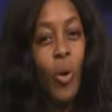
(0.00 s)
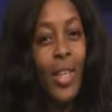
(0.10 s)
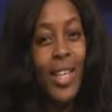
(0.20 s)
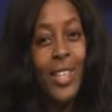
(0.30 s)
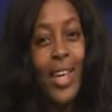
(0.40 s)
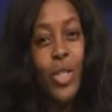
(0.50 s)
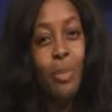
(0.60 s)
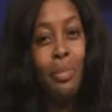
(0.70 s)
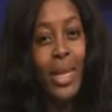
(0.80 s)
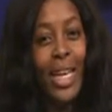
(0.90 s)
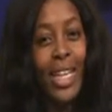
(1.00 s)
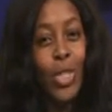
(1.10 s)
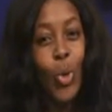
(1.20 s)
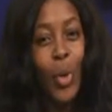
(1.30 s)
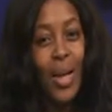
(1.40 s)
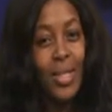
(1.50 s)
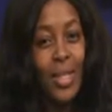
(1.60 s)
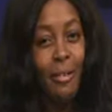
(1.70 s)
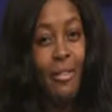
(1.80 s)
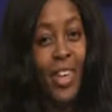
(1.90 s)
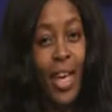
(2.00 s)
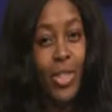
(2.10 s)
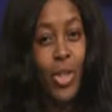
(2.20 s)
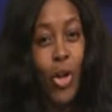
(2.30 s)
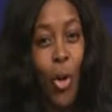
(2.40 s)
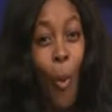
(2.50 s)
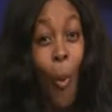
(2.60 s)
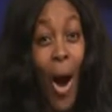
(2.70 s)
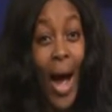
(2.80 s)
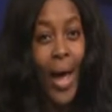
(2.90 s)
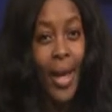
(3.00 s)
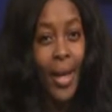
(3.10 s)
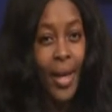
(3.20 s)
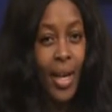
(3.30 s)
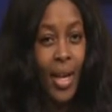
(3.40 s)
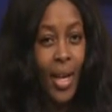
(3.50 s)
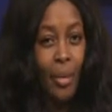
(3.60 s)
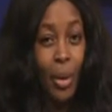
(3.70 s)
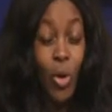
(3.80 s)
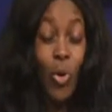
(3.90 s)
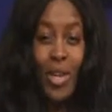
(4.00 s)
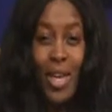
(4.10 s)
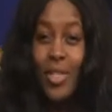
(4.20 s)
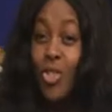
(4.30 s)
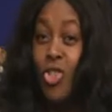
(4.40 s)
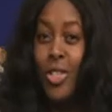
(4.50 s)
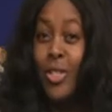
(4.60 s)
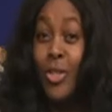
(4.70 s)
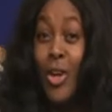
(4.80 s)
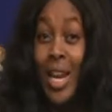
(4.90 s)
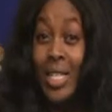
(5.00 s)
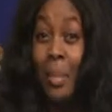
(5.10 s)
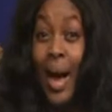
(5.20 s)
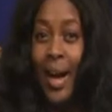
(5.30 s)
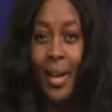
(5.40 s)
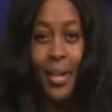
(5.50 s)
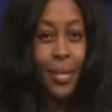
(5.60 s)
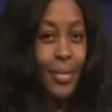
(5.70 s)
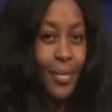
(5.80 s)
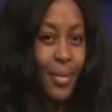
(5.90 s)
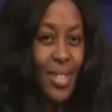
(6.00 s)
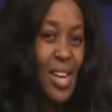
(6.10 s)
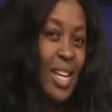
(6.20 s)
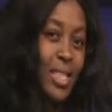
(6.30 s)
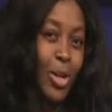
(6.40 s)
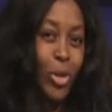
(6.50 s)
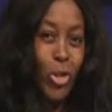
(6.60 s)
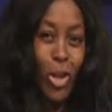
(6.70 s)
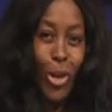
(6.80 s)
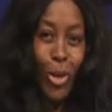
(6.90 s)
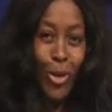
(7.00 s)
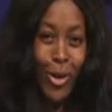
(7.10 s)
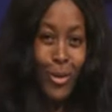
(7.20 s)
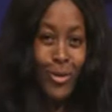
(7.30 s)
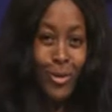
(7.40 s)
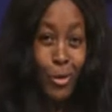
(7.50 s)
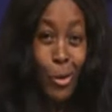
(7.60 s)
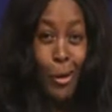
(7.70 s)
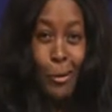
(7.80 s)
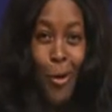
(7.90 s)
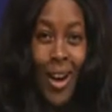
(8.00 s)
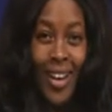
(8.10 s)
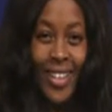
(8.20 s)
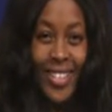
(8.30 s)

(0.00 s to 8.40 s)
They decided to play it twice. I've yet to know why, but your guess is just as good as mine. It's a nice little jingle, though, for a Friday.